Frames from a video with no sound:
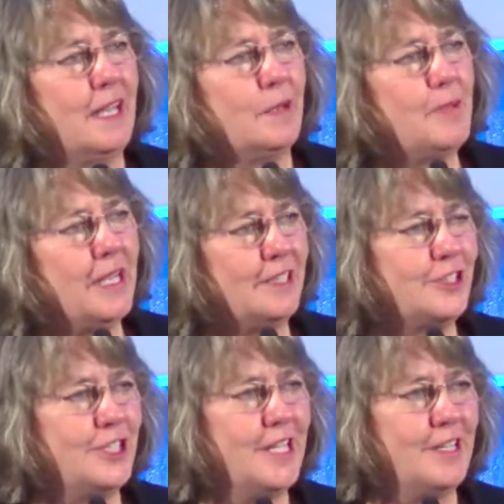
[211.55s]
a
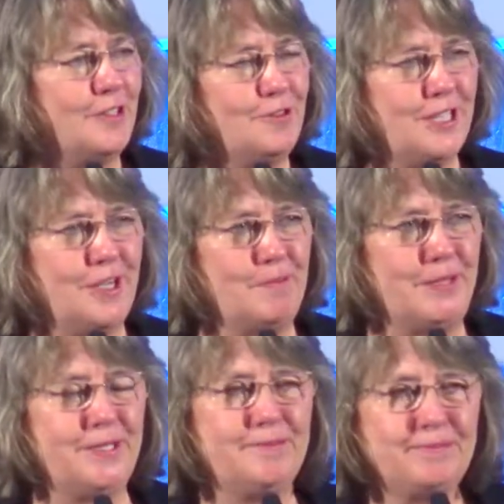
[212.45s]
PhD at UW,
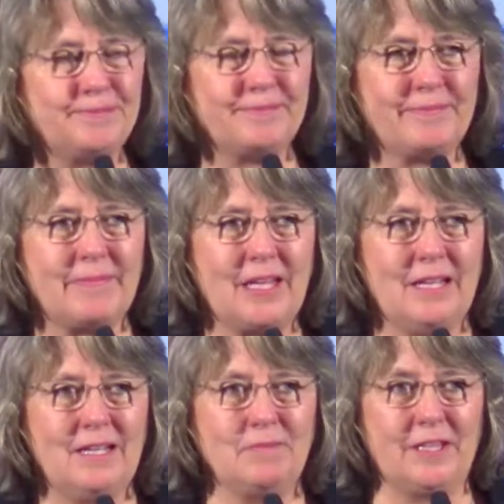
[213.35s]

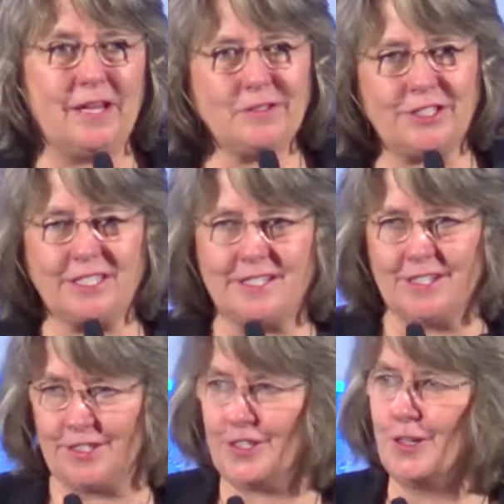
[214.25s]
but that was just an
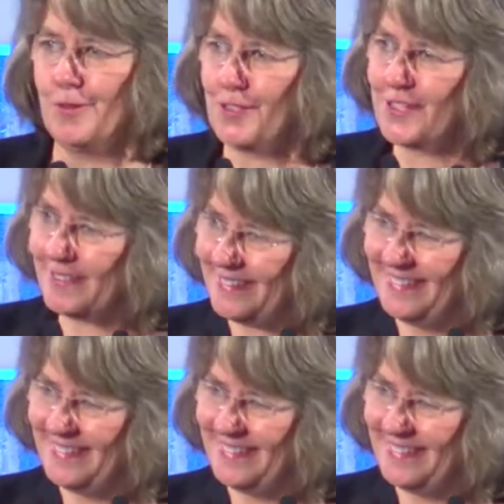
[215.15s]
excuse.